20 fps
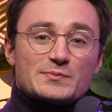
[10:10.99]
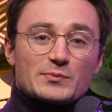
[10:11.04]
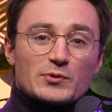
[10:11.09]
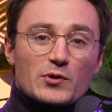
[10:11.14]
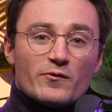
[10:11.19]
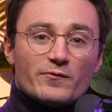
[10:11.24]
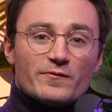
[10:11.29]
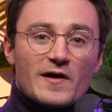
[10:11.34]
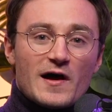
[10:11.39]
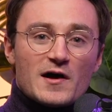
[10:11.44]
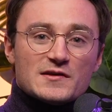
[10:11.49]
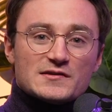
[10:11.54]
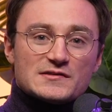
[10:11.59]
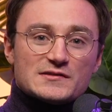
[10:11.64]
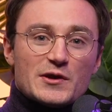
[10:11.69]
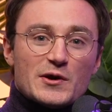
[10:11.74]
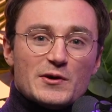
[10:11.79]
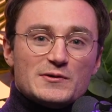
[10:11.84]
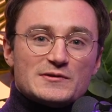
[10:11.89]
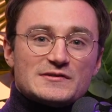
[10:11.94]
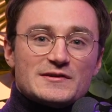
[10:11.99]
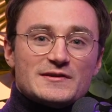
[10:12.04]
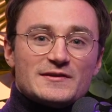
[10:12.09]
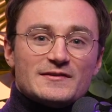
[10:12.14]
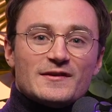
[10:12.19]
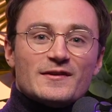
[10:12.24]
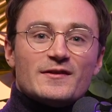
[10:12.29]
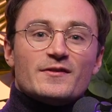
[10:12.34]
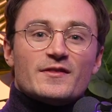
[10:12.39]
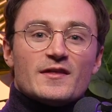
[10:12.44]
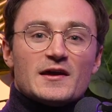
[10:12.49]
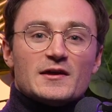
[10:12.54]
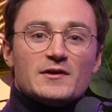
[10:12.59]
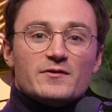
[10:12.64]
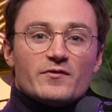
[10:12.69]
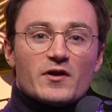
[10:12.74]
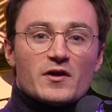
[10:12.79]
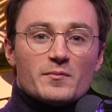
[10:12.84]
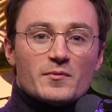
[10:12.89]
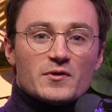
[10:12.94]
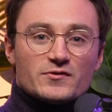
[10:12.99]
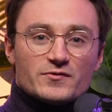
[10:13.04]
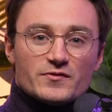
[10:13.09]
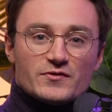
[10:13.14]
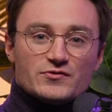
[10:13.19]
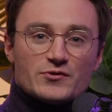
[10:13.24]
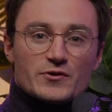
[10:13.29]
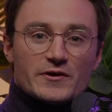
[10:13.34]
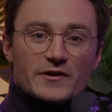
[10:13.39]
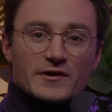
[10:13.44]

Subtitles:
Profiles in OSINT. Thank you very much for joining